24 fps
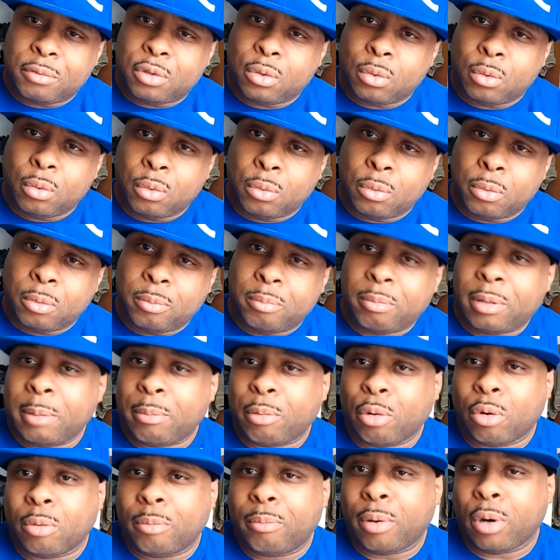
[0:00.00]
to
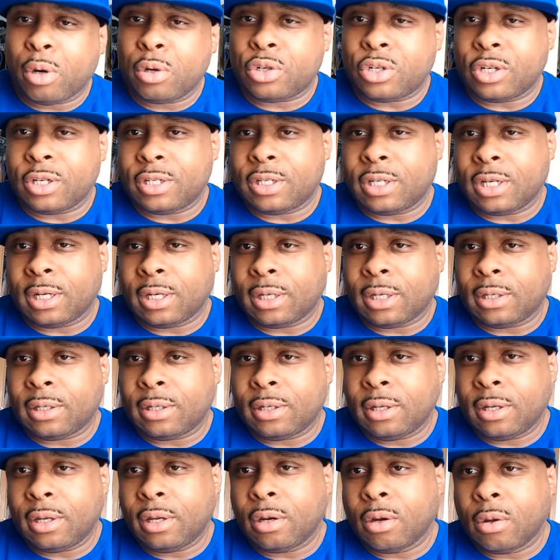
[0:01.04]
people purchasing,
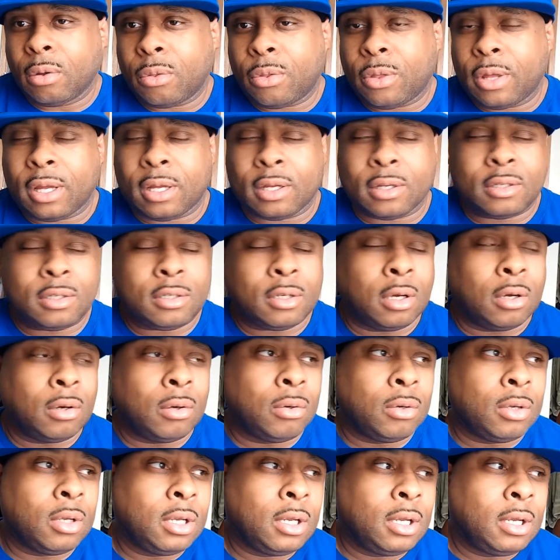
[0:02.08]
things?
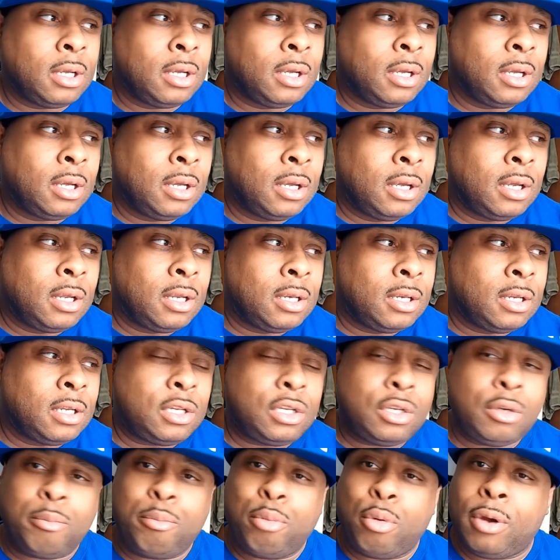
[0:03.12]
So this
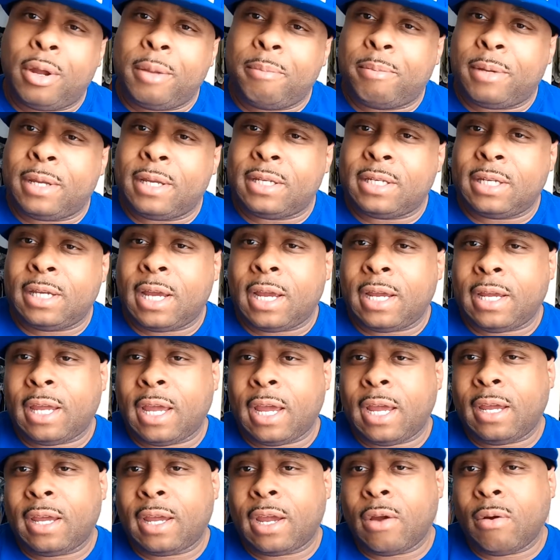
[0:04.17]
is your boy BZ,
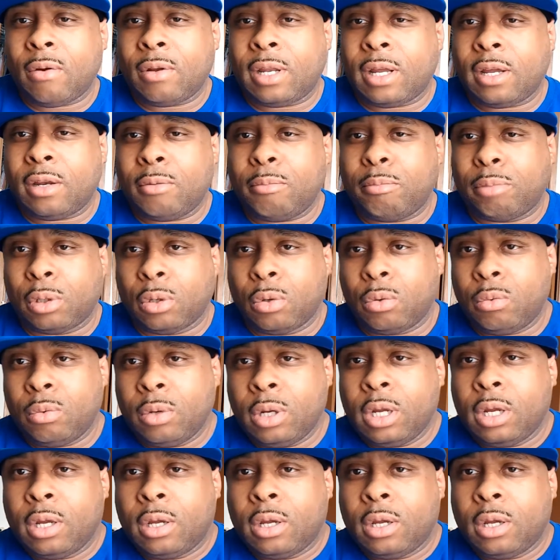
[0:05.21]
aka Carolina Blue.